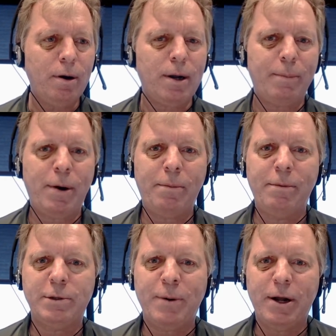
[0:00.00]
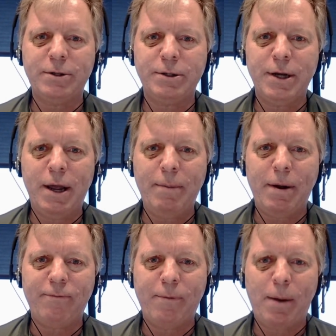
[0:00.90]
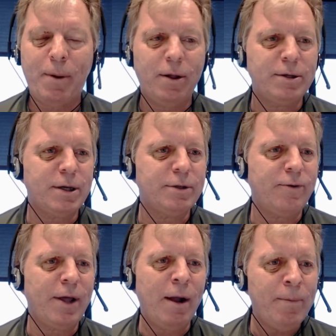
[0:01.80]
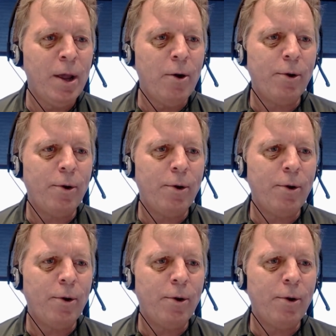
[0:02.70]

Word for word: I probably mispronounced his name. I, I apologize for that.